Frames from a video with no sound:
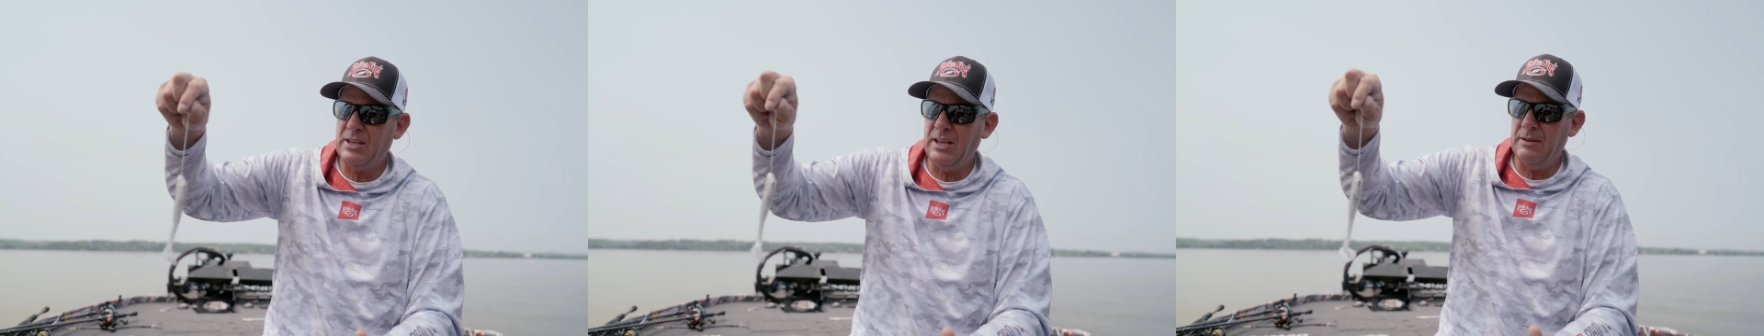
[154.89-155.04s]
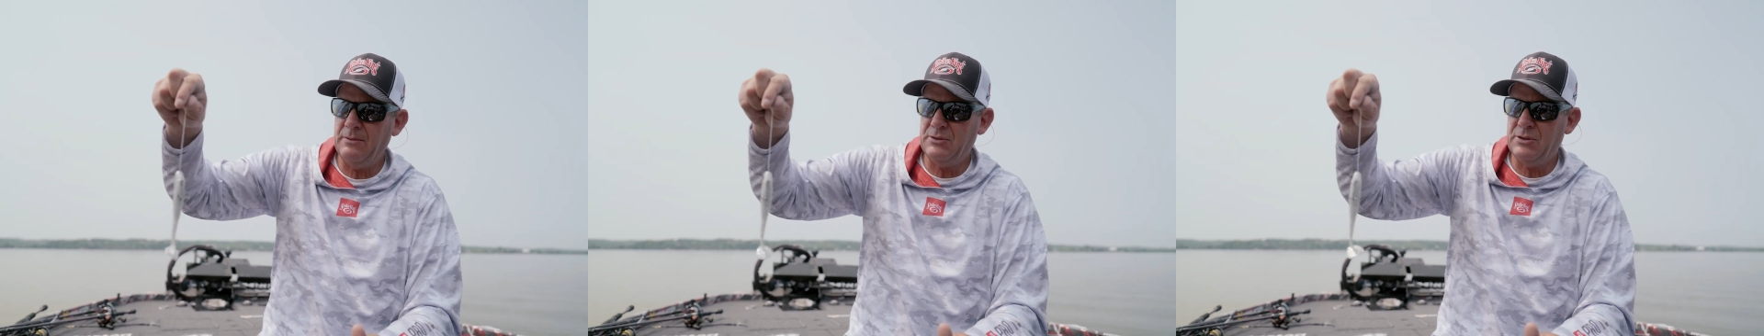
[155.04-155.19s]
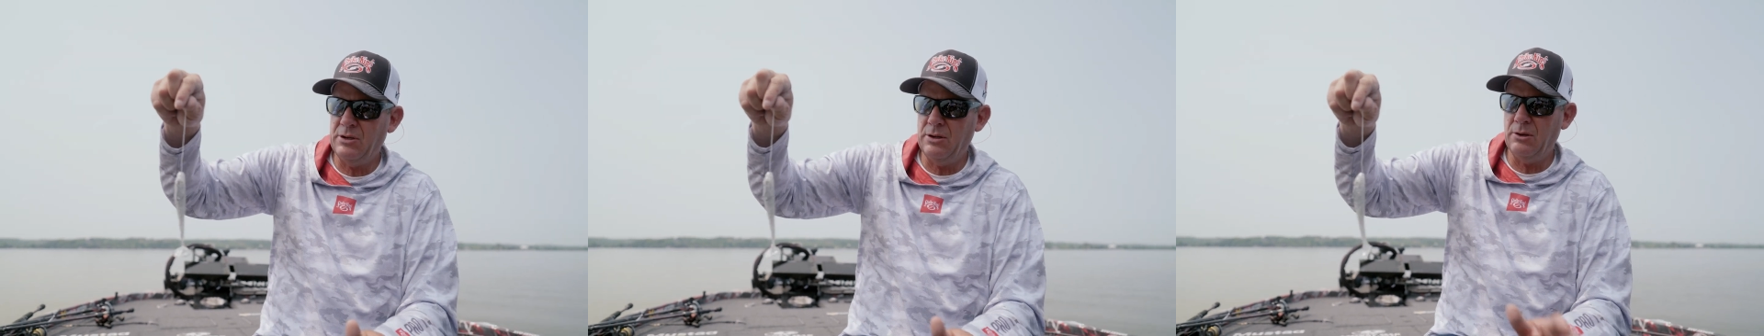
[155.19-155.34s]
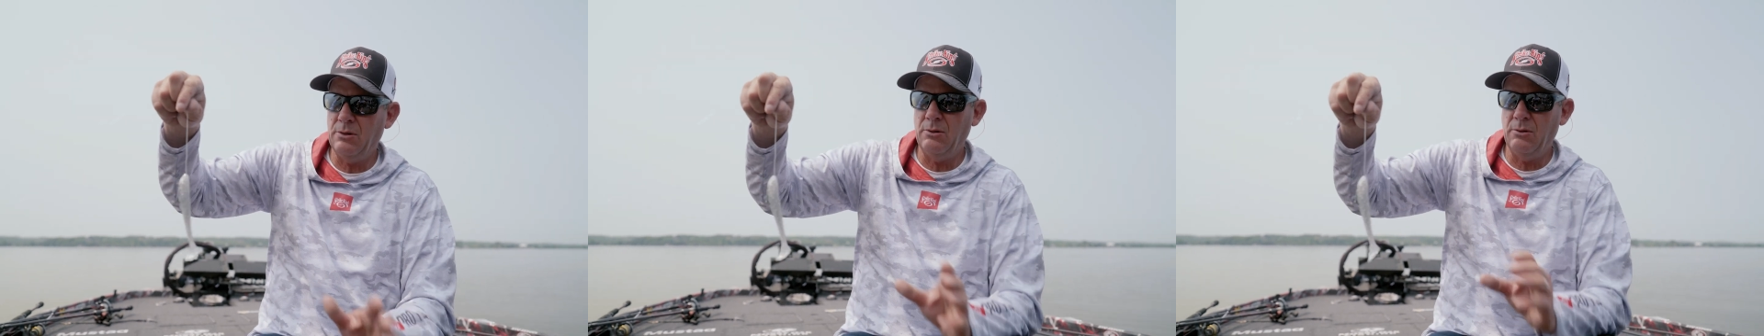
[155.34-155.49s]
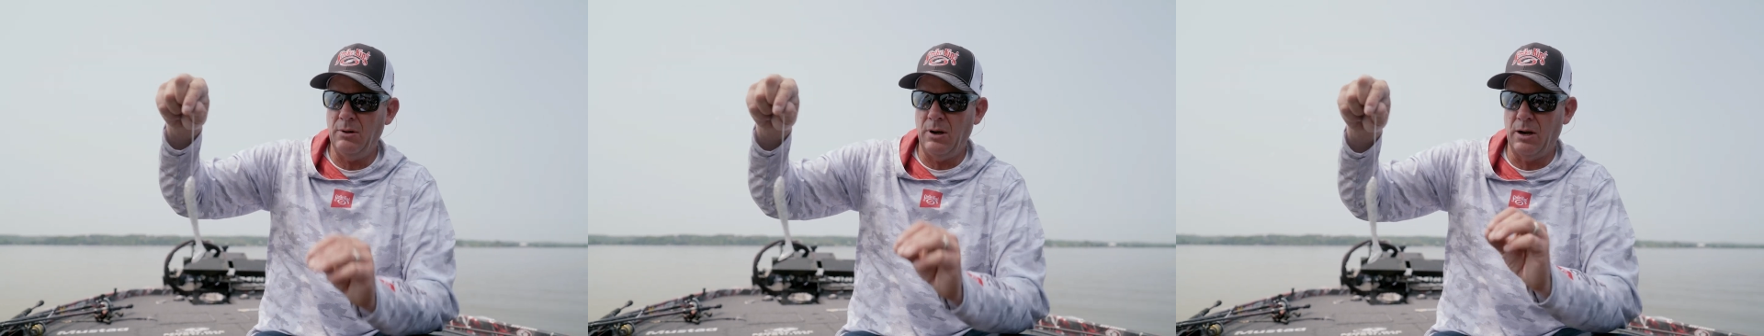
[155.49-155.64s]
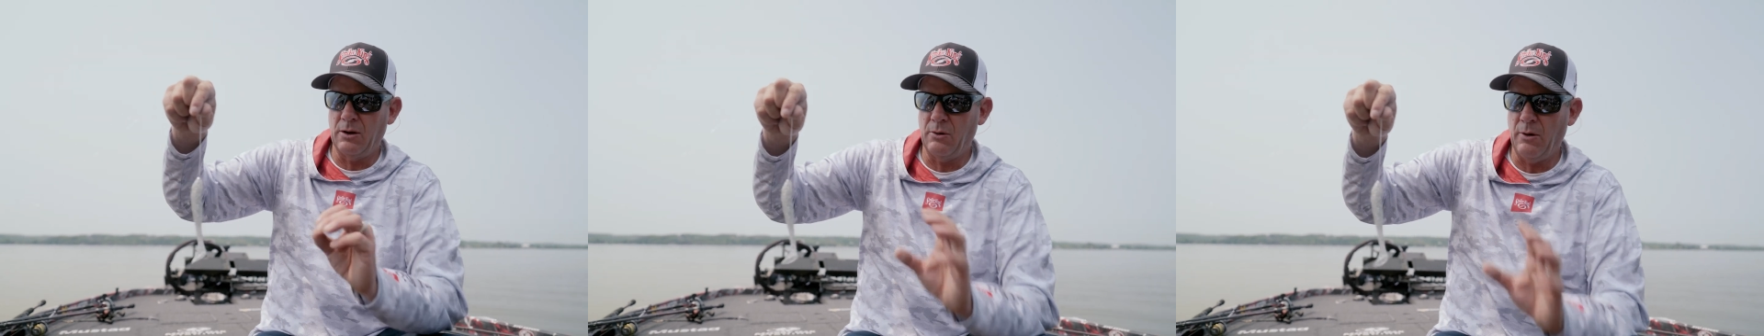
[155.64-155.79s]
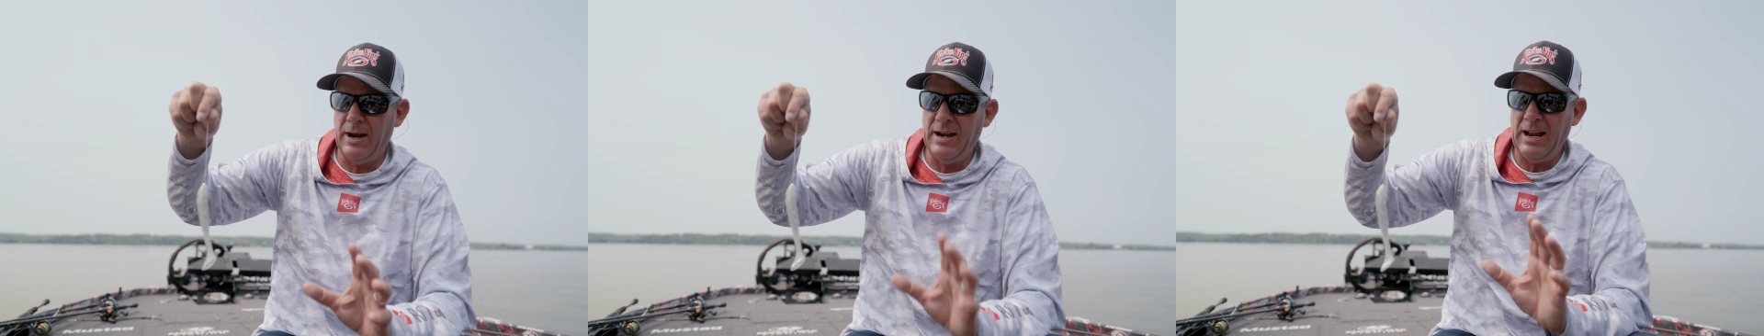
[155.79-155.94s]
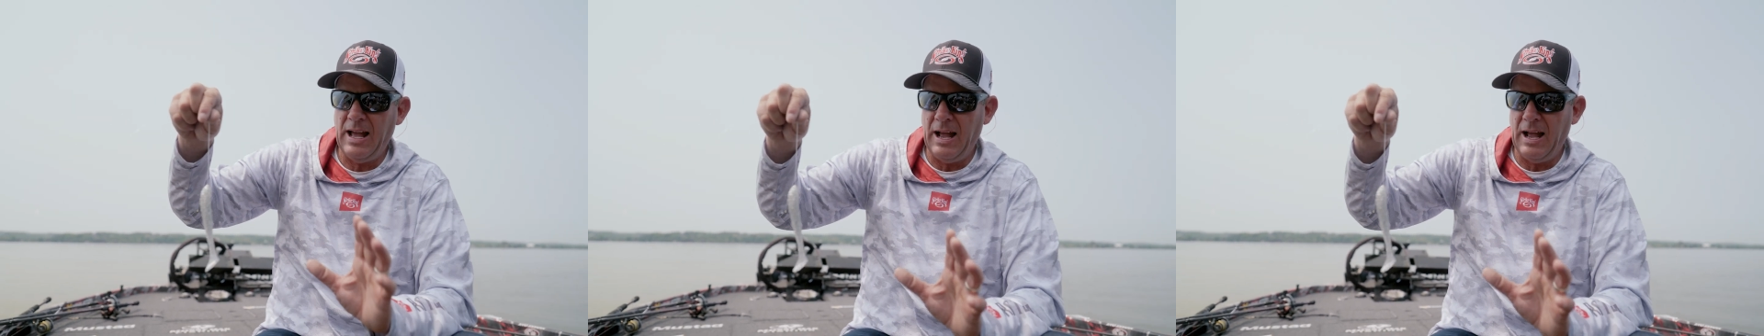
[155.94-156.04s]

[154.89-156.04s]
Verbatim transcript: gives you a great